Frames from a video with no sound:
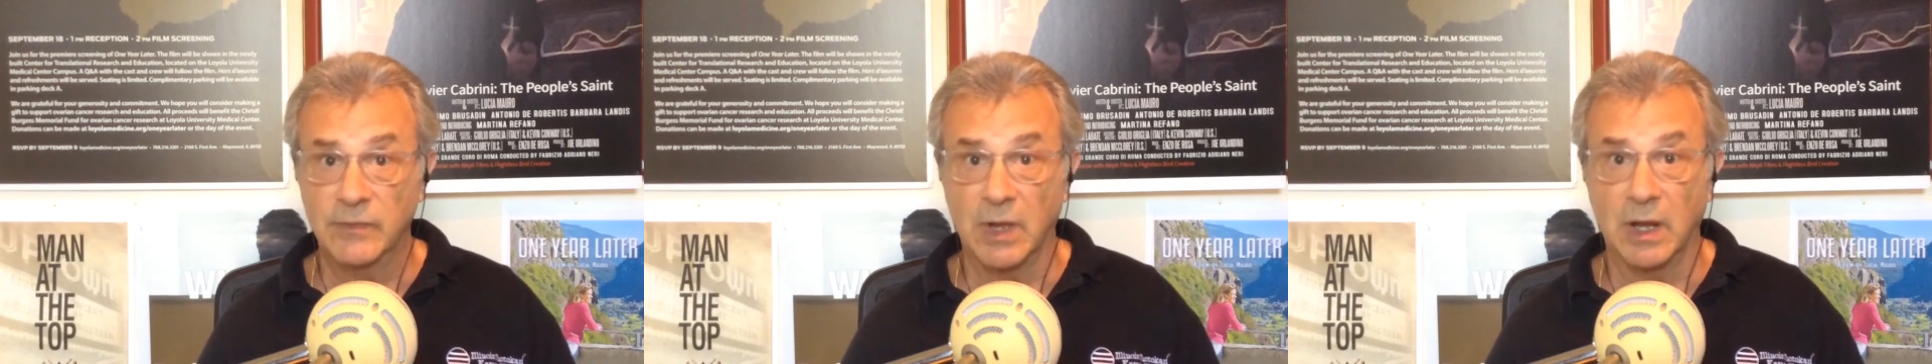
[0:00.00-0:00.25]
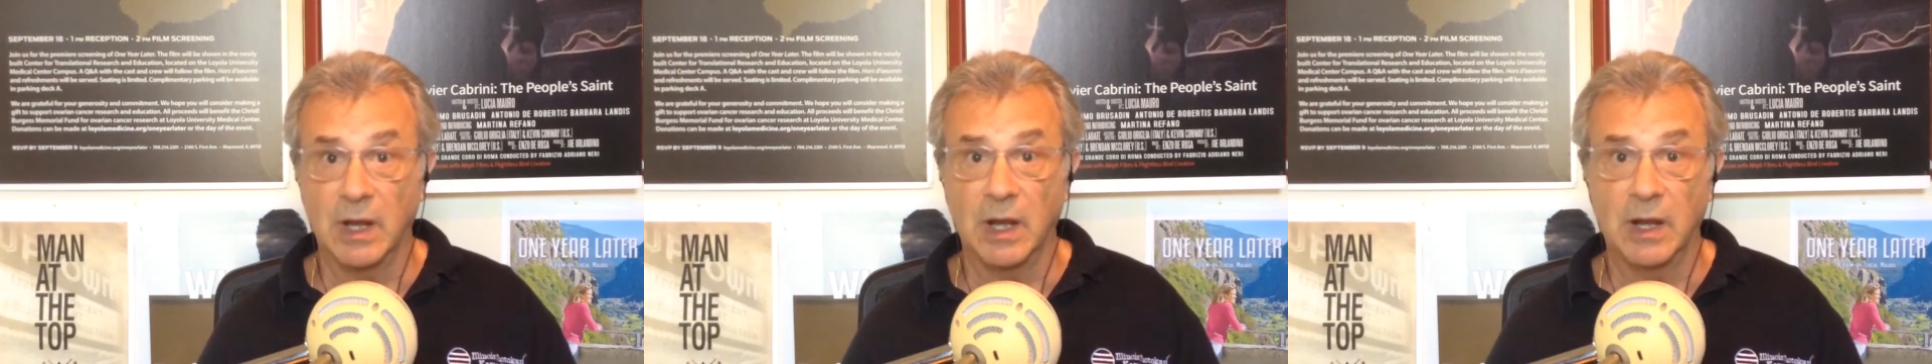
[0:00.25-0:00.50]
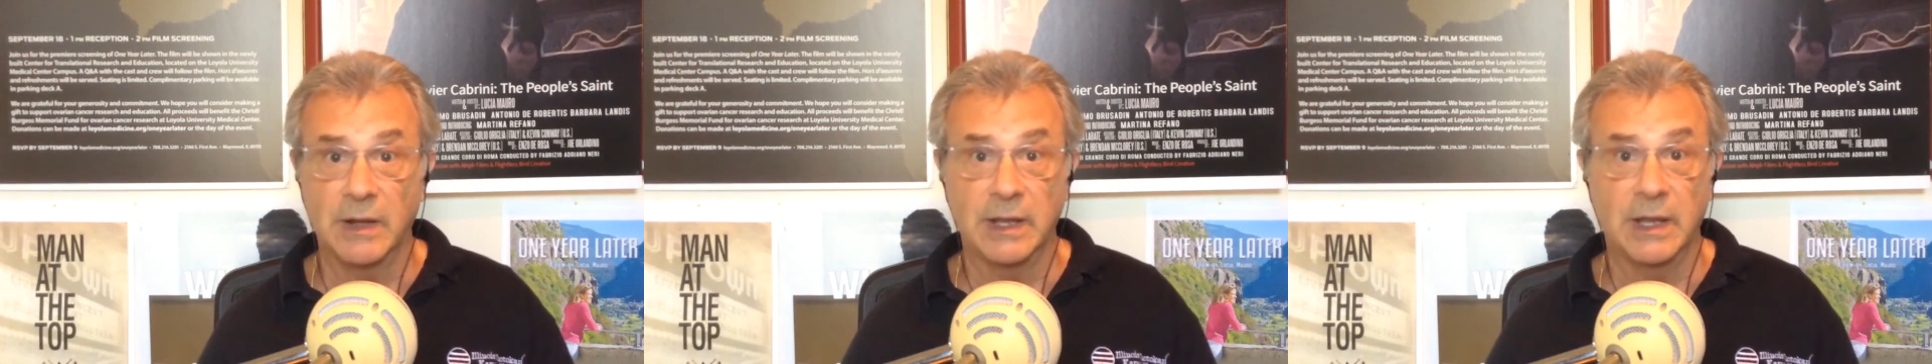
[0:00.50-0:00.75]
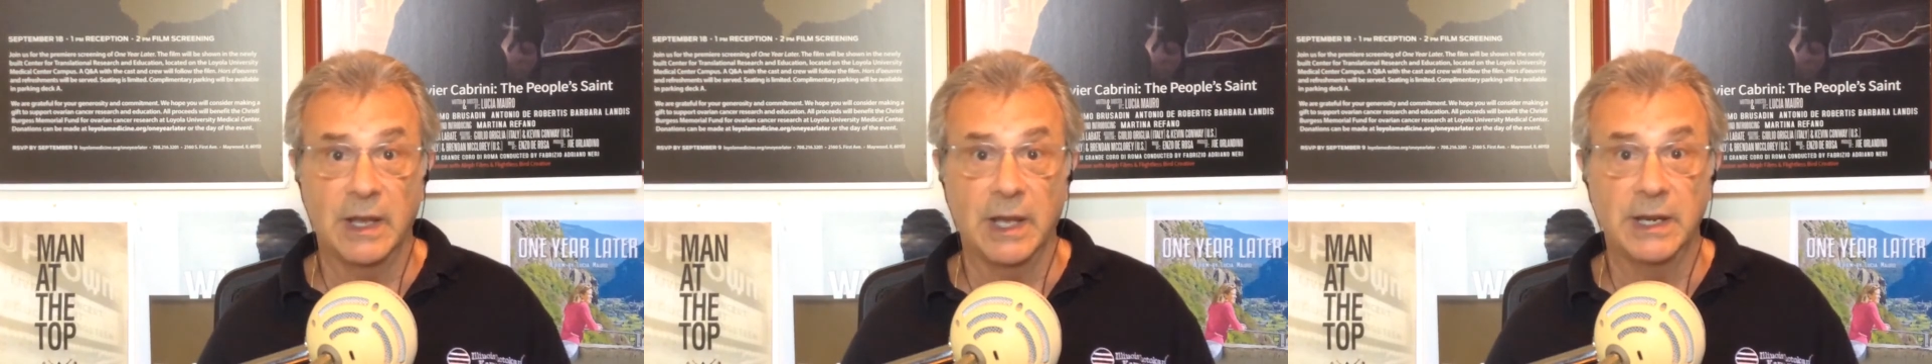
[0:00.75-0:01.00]

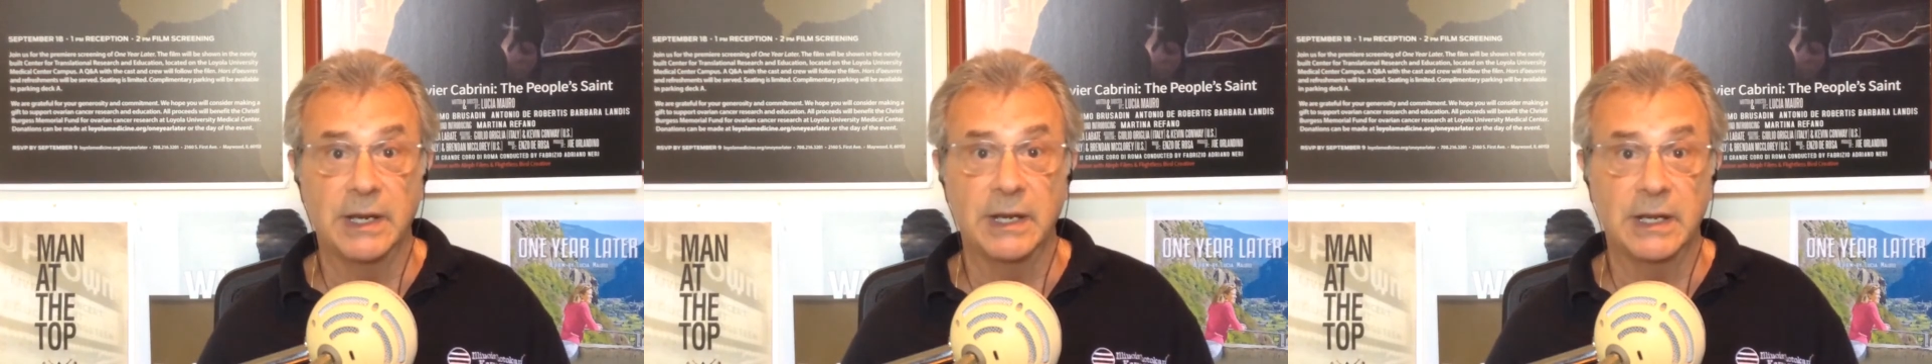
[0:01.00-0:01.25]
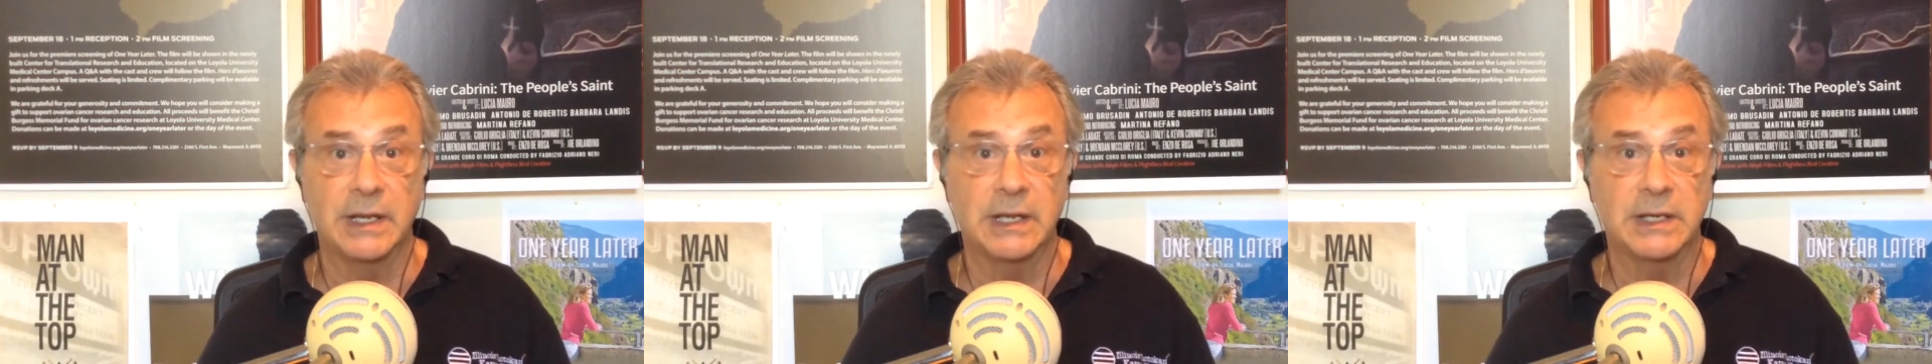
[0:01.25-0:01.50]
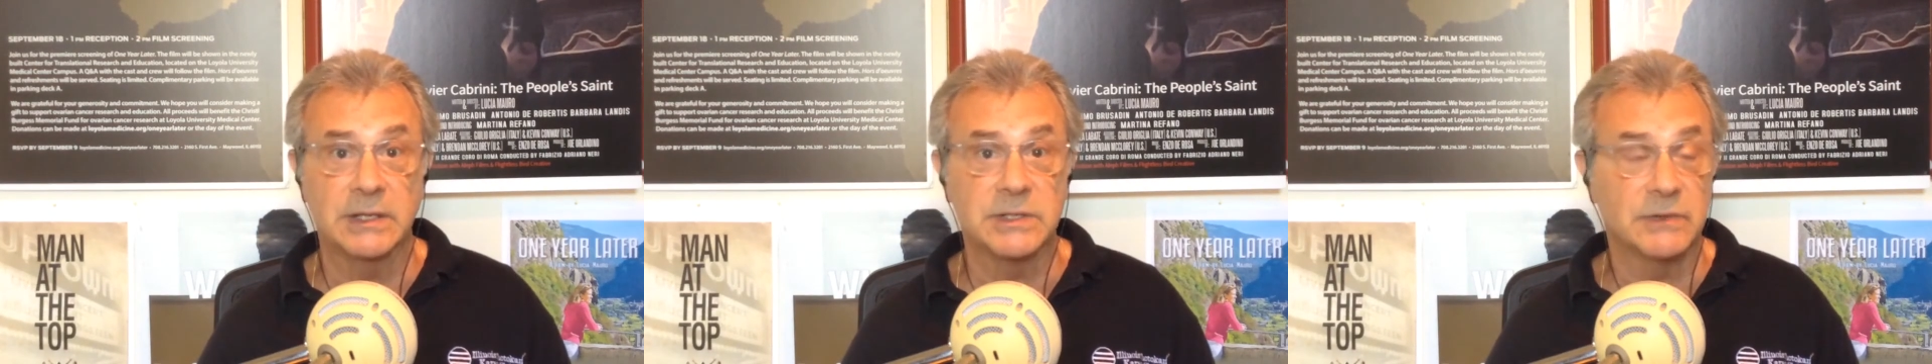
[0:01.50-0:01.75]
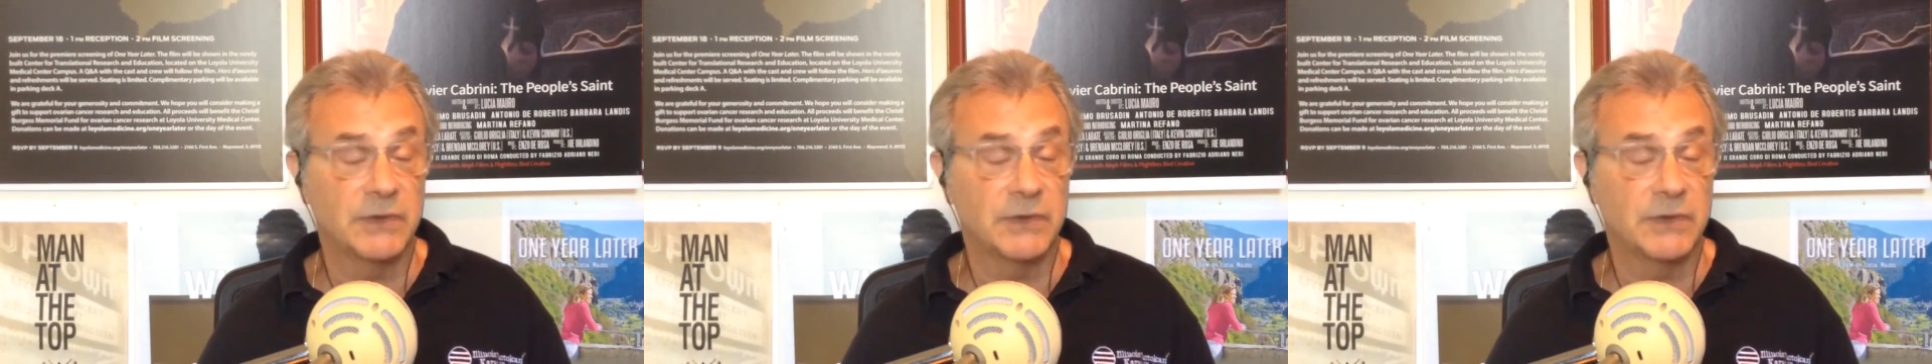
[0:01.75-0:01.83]
and it is